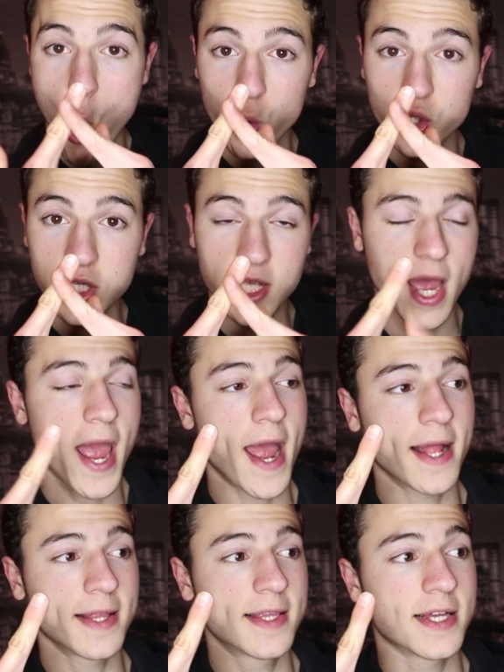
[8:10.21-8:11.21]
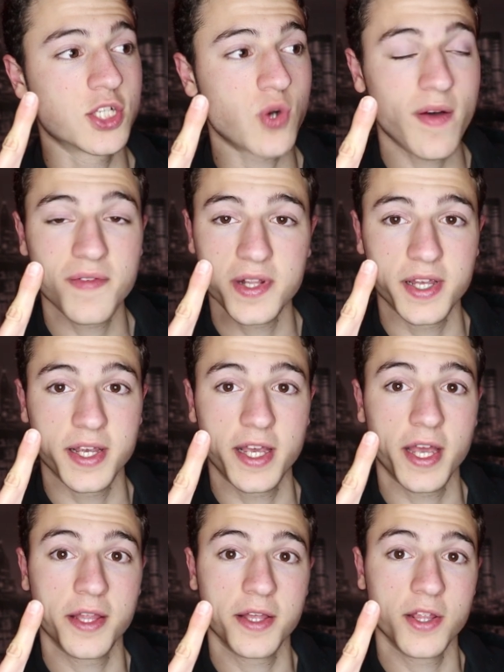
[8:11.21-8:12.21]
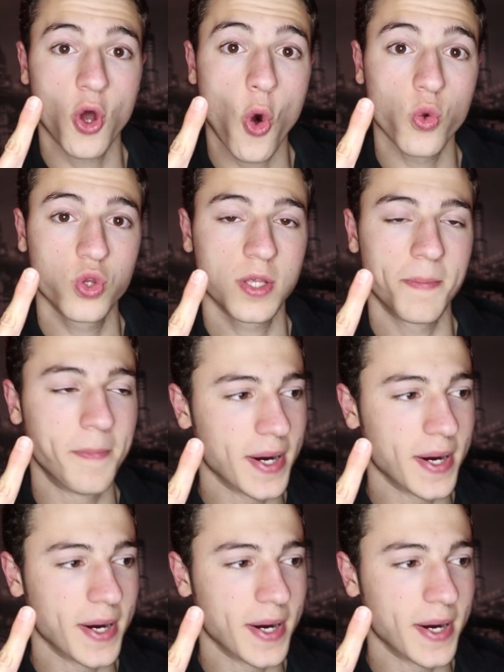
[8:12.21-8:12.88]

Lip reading: out and traveling in an old